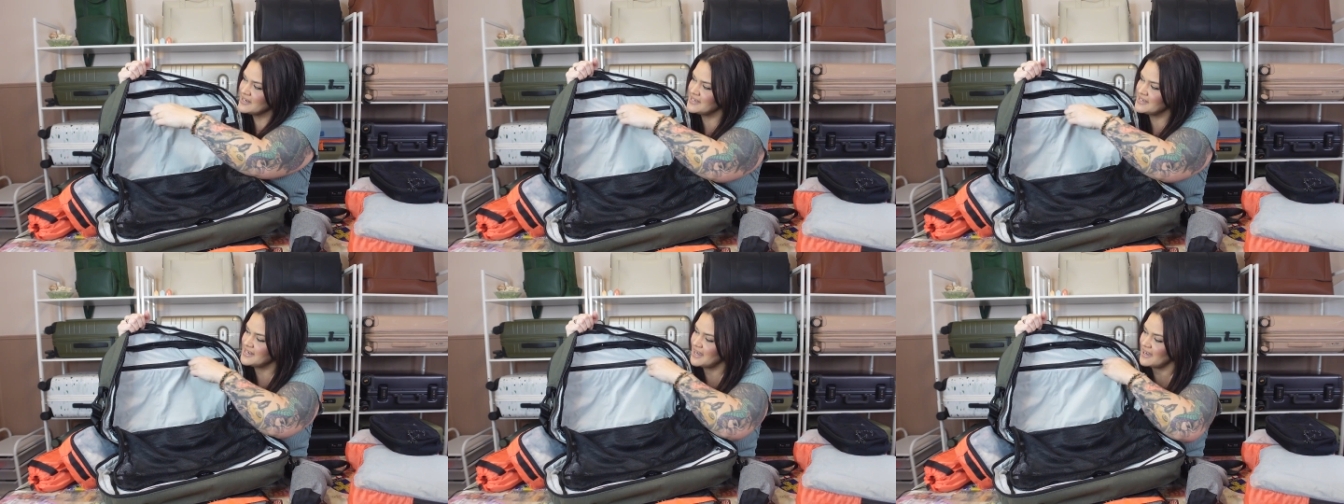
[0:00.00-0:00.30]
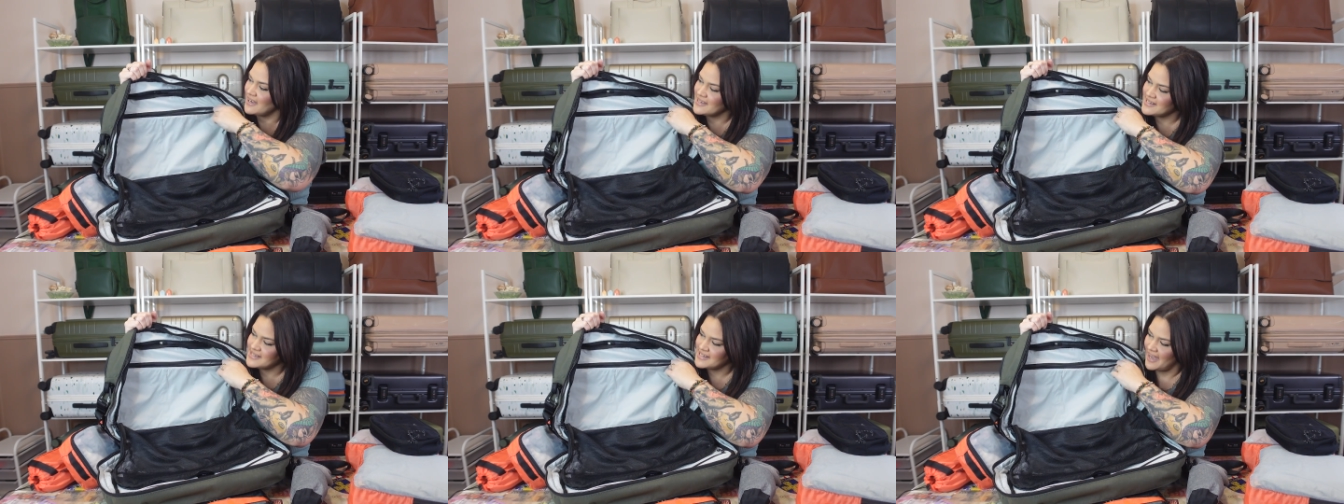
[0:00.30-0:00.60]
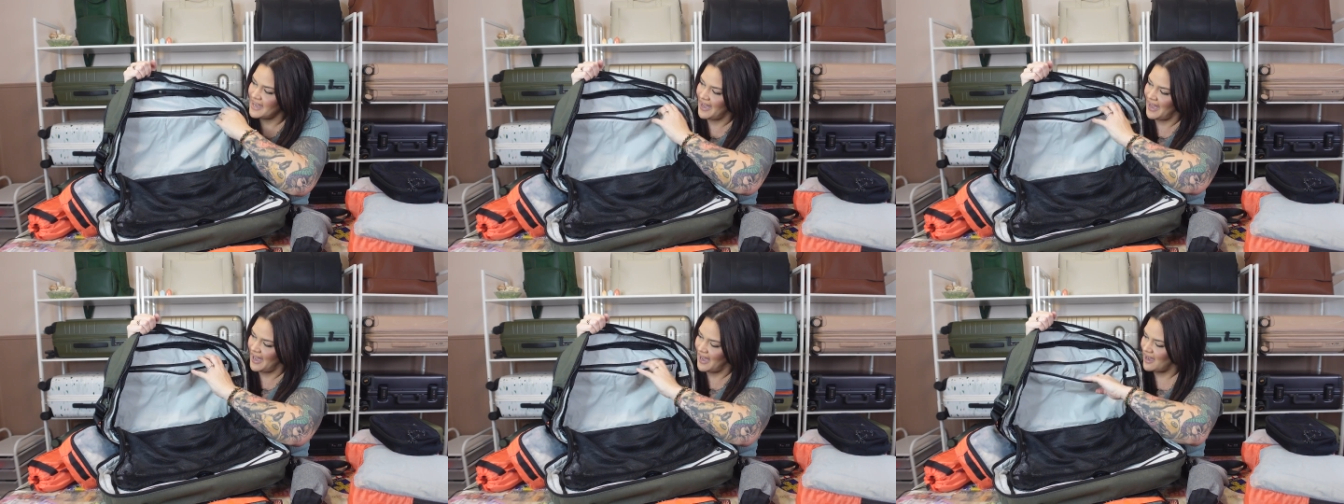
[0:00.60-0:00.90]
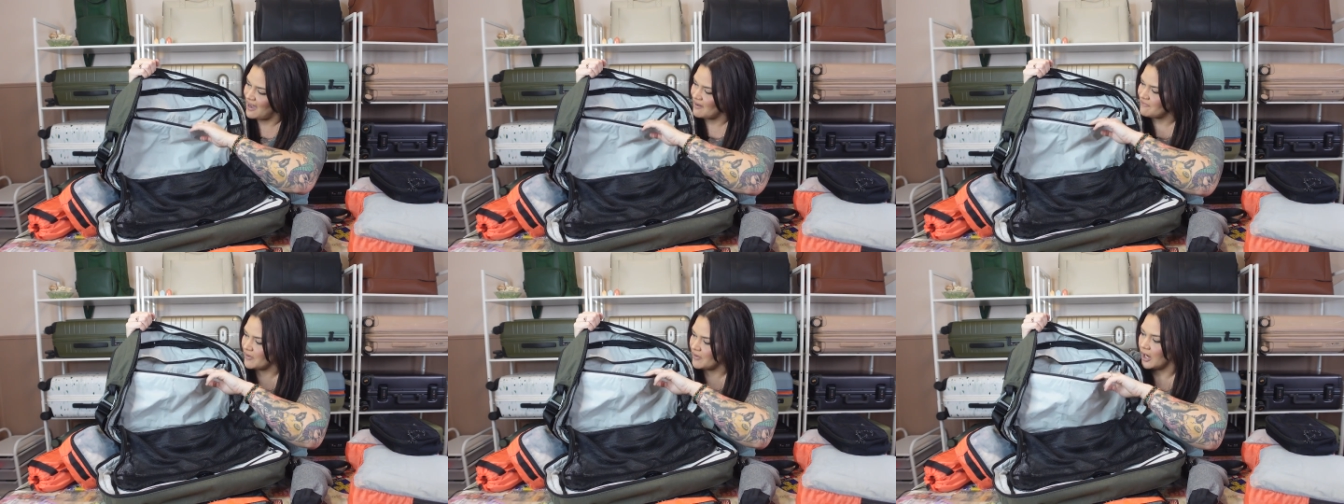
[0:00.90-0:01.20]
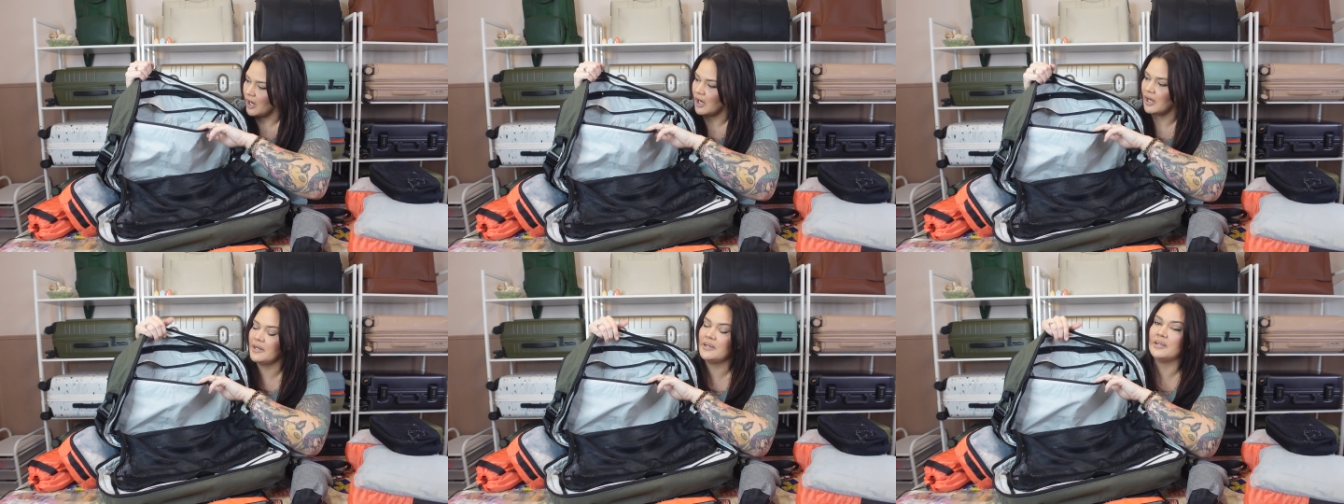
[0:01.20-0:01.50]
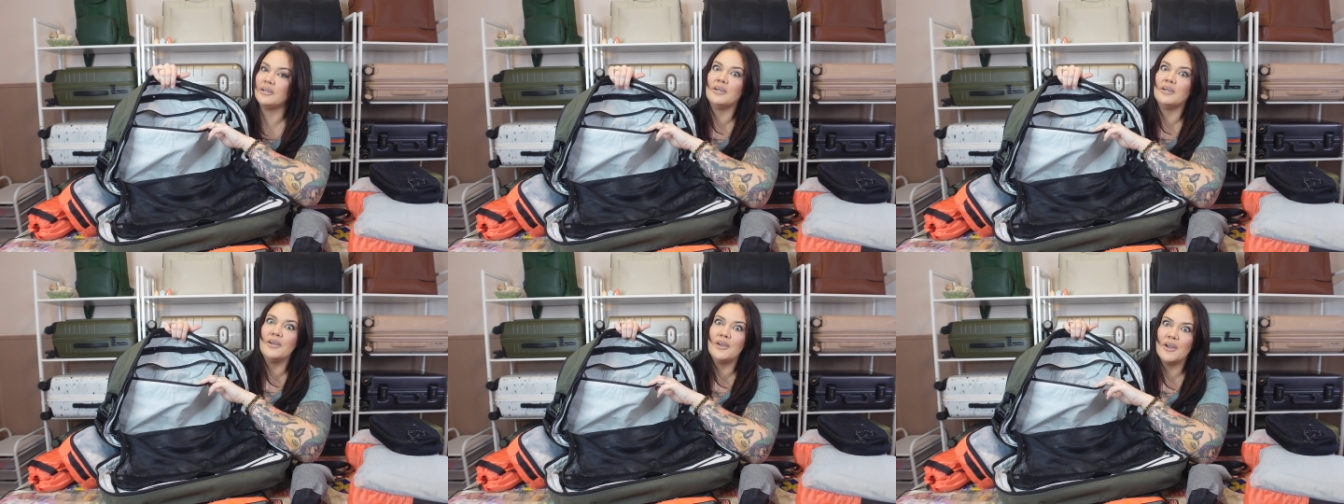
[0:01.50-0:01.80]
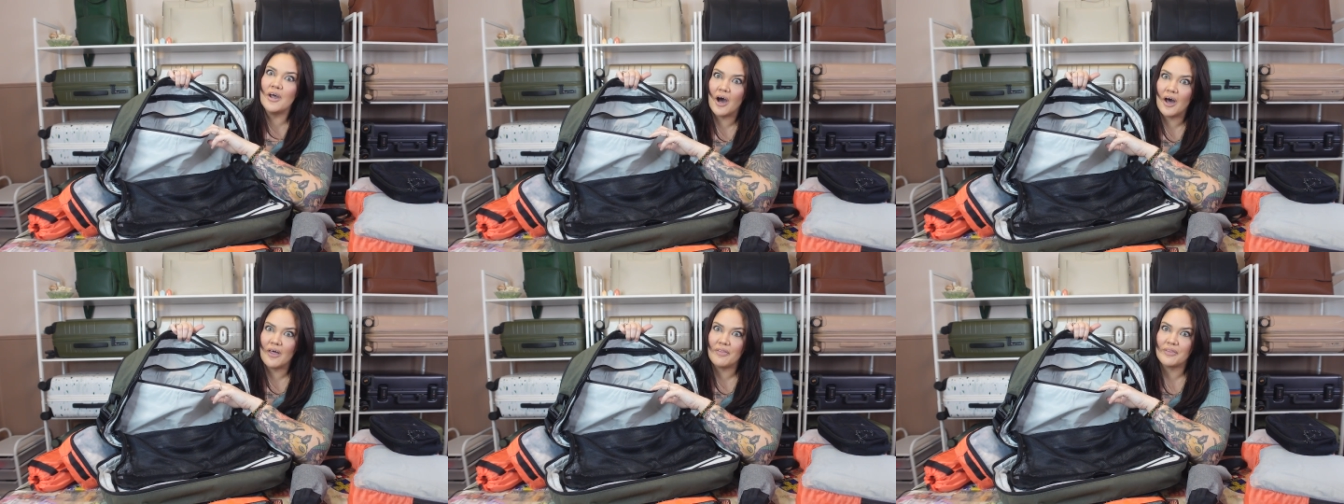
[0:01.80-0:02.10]
does have
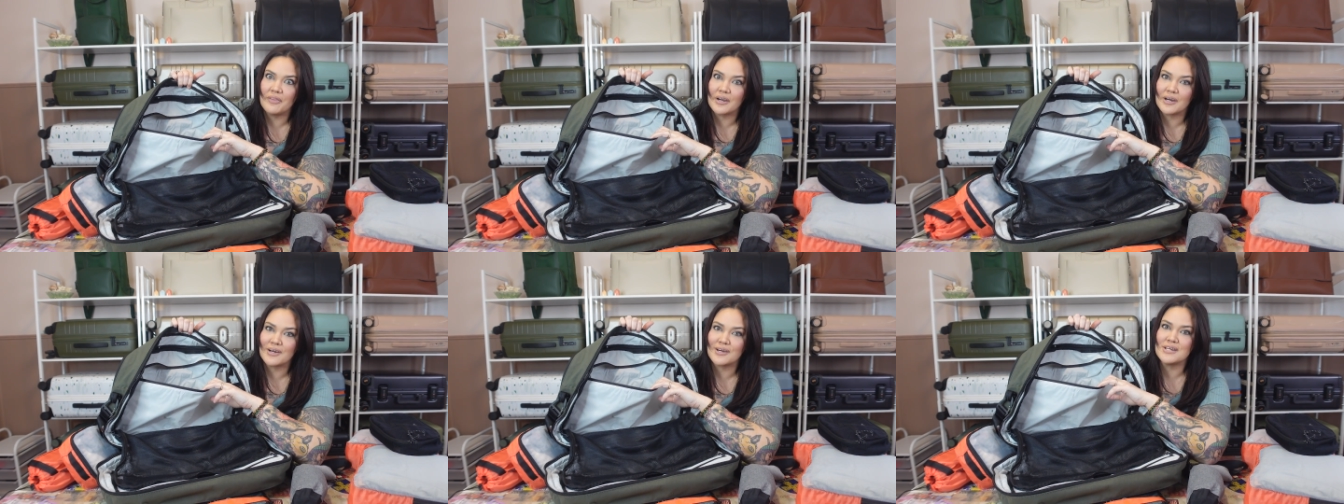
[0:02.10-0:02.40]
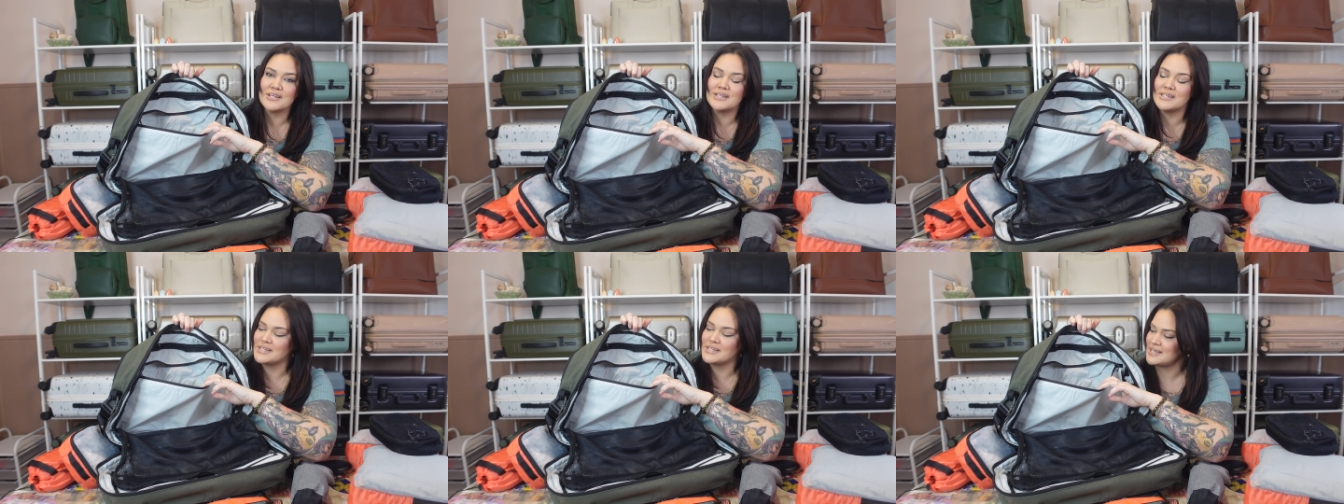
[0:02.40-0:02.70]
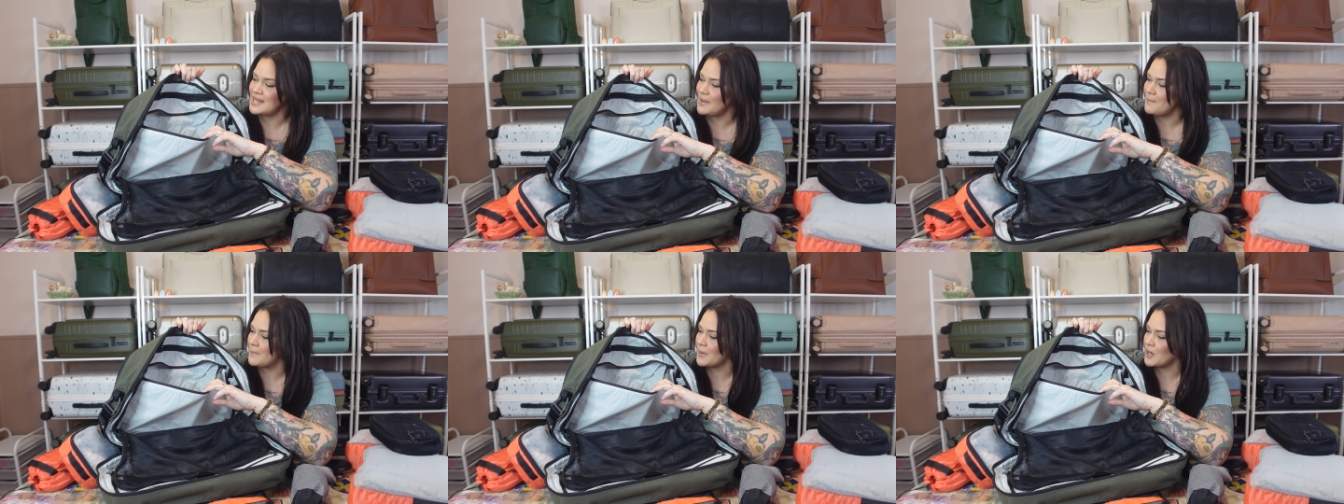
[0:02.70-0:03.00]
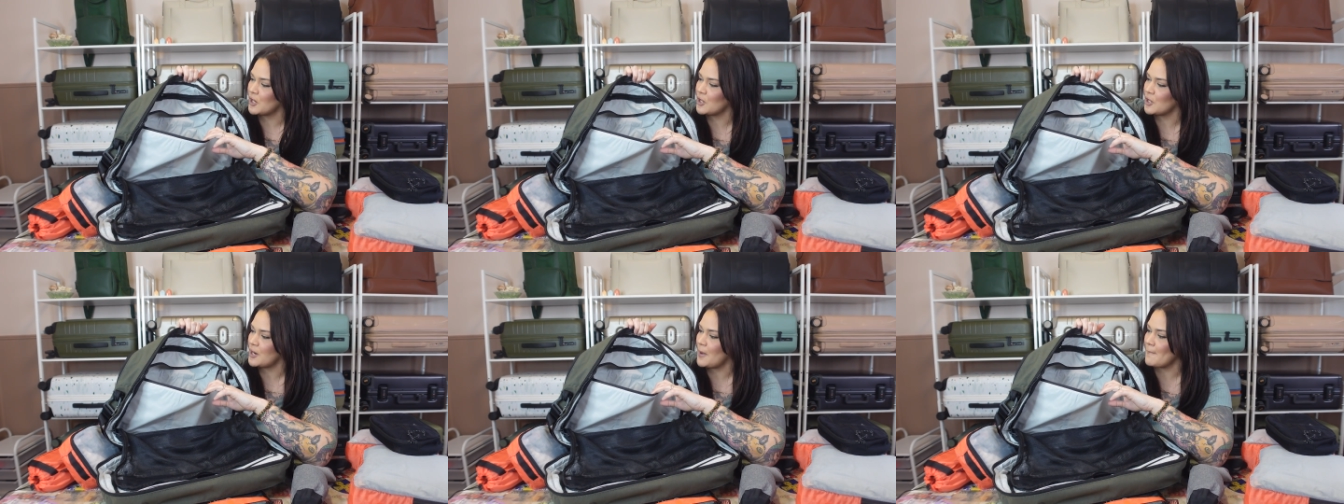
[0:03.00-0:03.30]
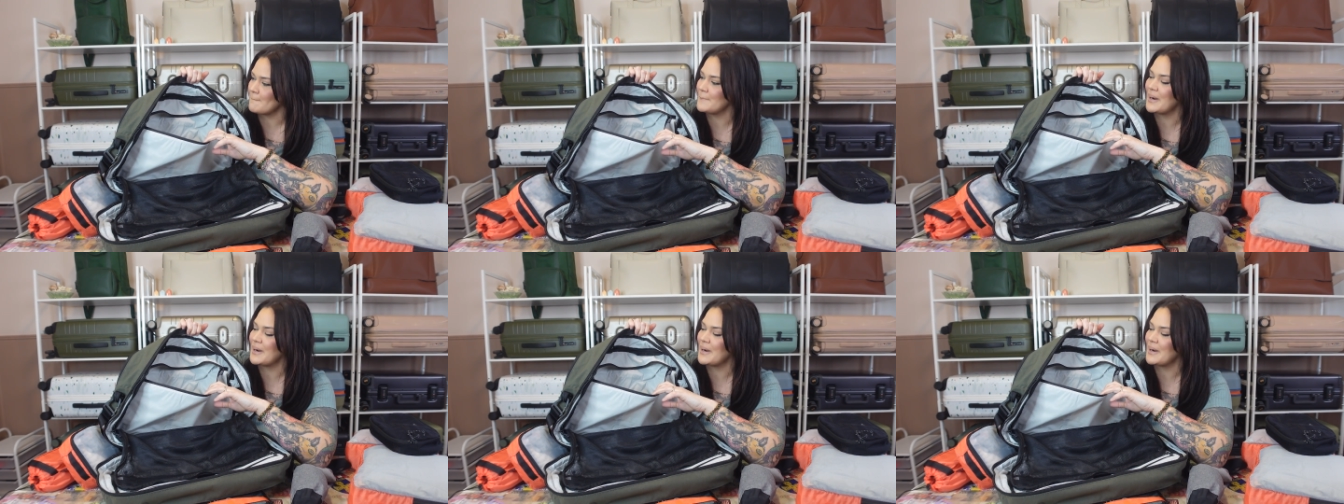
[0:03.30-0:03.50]
another zippered